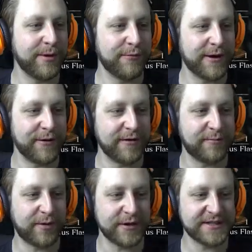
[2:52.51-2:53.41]
be wary
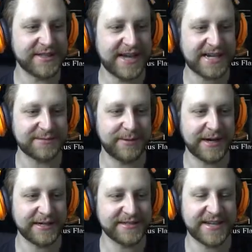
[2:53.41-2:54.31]
of poison gas
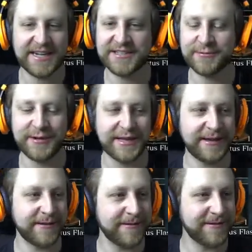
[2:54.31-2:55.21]
behind his ass, really?